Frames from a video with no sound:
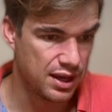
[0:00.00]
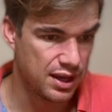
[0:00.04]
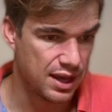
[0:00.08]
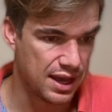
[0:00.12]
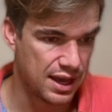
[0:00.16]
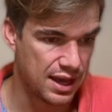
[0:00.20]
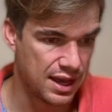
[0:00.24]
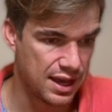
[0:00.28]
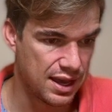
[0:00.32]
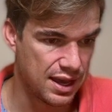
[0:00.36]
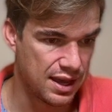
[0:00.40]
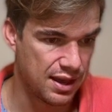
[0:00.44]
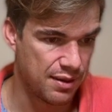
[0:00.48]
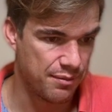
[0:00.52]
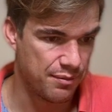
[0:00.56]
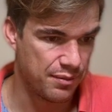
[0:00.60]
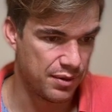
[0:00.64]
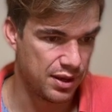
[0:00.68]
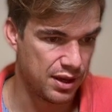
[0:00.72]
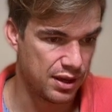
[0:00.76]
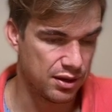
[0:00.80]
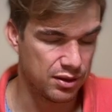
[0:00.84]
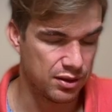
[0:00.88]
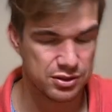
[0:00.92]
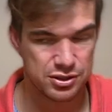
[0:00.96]
And
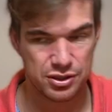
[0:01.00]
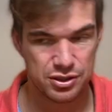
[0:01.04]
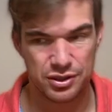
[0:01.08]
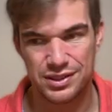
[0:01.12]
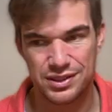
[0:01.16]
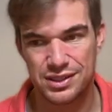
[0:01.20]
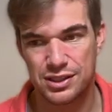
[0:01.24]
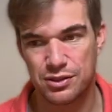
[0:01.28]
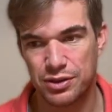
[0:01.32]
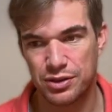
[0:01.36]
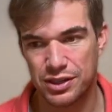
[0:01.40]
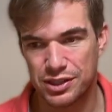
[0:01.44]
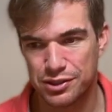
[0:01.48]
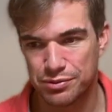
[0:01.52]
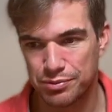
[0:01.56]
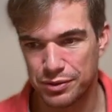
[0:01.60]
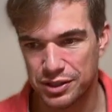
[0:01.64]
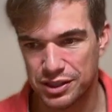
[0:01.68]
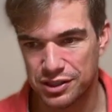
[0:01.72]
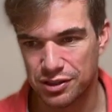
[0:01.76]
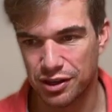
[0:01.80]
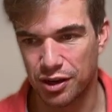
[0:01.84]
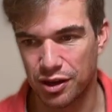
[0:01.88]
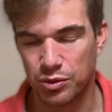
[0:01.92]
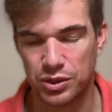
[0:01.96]
also it's
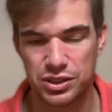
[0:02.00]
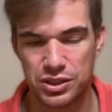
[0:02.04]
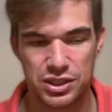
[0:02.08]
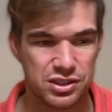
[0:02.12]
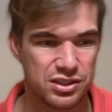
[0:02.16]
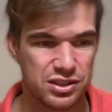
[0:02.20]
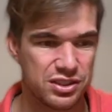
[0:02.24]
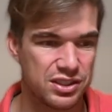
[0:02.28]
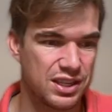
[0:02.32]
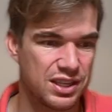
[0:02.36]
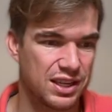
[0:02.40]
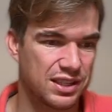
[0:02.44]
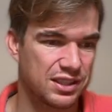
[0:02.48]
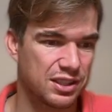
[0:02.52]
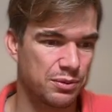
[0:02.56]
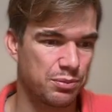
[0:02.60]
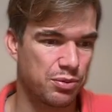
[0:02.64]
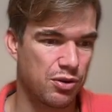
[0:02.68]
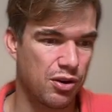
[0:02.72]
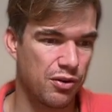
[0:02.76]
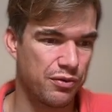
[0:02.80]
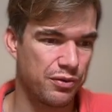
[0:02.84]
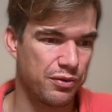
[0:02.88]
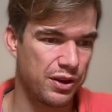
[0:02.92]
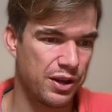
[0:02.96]
Christmas, so I wanted to take the
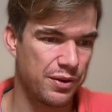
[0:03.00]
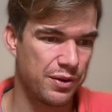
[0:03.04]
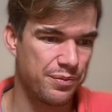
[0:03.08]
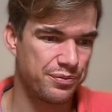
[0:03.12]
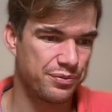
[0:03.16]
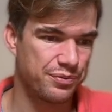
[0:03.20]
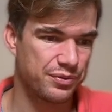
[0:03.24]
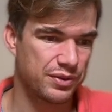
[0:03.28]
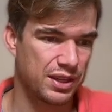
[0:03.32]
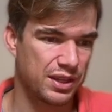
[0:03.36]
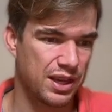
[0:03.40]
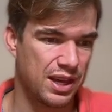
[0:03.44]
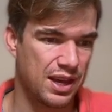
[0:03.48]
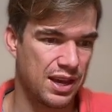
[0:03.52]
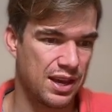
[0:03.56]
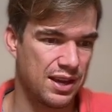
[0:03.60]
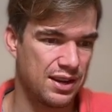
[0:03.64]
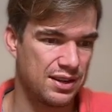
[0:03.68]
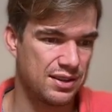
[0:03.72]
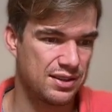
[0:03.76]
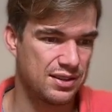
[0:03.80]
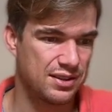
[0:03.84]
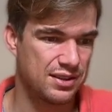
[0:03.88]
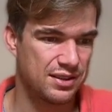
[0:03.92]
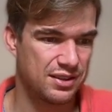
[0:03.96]
profit
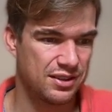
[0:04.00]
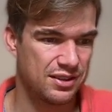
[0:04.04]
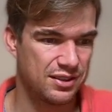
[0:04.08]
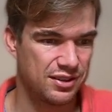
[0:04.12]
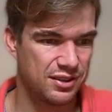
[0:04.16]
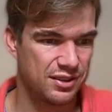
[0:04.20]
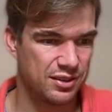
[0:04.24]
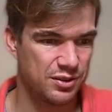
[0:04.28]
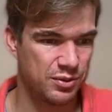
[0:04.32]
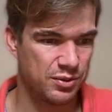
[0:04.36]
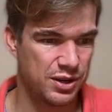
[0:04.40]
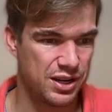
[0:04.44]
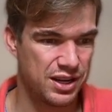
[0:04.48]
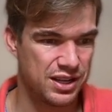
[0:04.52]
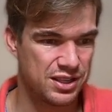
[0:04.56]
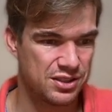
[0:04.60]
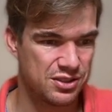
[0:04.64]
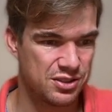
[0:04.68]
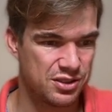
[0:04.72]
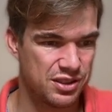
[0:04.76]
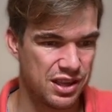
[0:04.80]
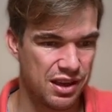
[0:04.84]
and went into